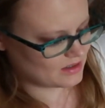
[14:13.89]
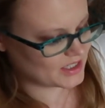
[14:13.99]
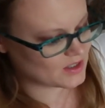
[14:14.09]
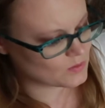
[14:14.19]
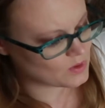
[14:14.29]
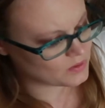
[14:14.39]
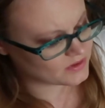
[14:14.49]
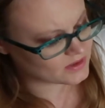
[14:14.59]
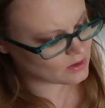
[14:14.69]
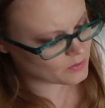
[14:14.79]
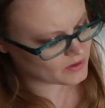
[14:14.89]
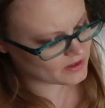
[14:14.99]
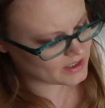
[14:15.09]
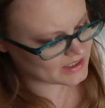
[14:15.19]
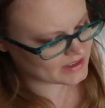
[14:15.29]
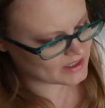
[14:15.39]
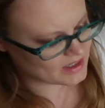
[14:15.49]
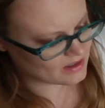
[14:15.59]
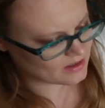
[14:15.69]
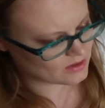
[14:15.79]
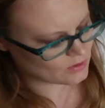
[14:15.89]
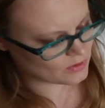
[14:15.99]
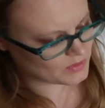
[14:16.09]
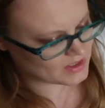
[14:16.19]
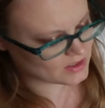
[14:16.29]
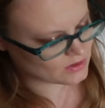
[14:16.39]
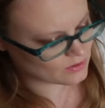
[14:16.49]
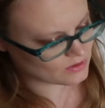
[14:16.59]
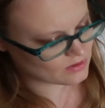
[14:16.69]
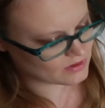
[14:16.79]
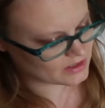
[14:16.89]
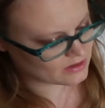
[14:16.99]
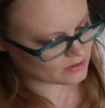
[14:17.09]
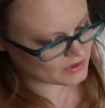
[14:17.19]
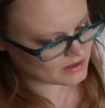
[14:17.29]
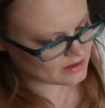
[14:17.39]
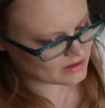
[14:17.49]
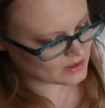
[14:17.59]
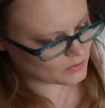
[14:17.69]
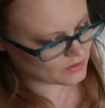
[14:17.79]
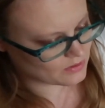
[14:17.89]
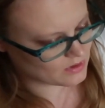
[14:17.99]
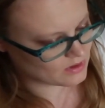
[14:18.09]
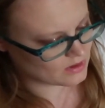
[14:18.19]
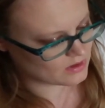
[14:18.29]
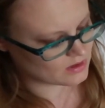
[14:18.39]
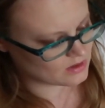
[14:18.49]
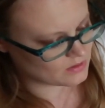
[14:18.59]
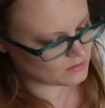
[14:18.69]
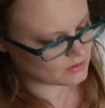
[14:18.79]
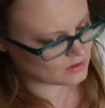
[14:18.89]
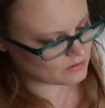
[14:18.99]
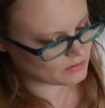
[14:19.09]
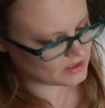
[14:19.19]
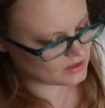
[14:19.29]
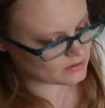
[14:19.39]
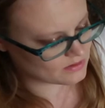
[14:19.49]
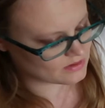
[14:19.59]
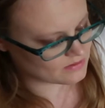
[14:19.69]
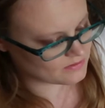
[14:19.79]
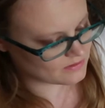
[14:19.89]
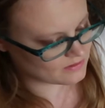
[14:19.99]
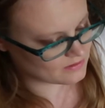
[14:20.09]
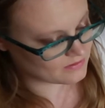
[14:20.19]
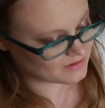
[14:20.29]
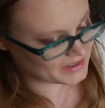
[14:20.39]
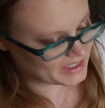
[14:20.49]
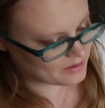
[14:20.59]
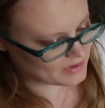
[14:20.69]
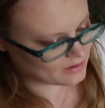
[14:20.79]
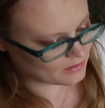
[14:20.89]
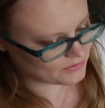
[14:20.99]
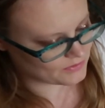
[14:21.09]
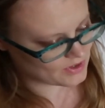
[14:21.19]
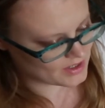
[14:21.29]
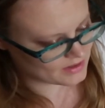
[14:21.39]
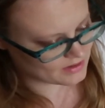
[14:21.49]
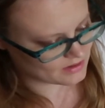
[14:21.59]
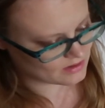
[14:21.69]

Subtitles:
This is what we'll start with, he said, showing me the surgical instruments that would be used to fillet my old friend.